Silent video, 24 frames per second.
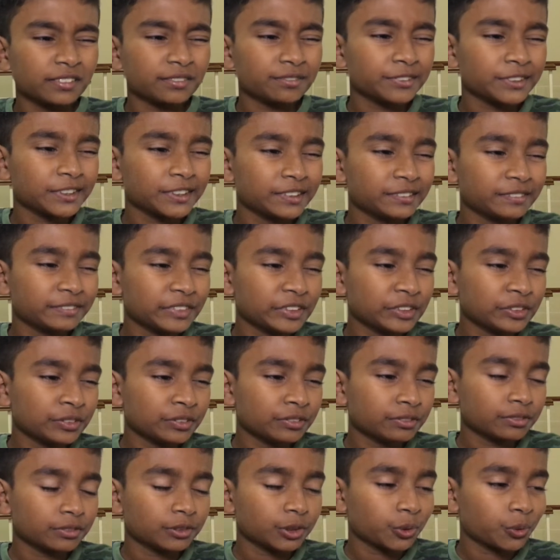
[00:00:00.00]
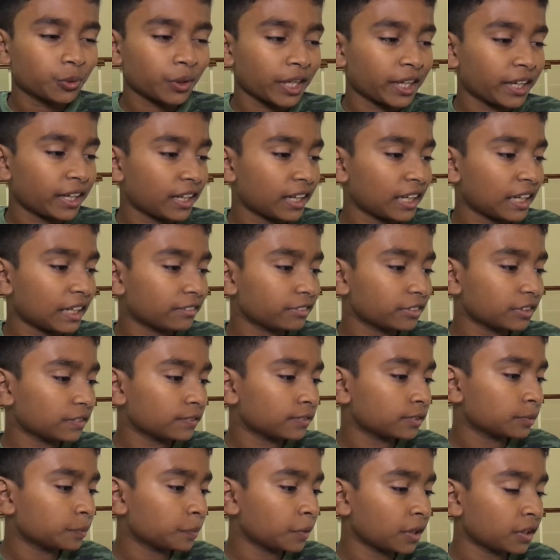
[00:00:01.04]
we don't quite have
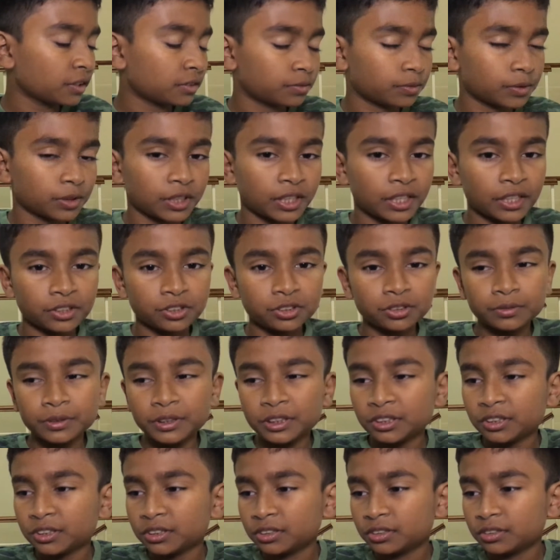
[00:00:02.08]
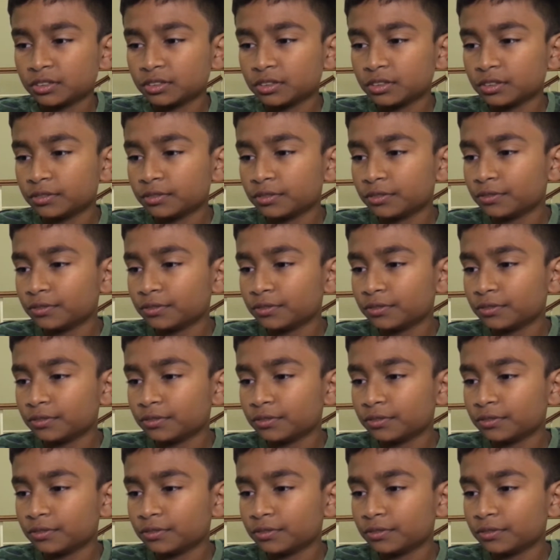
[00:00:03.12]
enough space for that. Should we just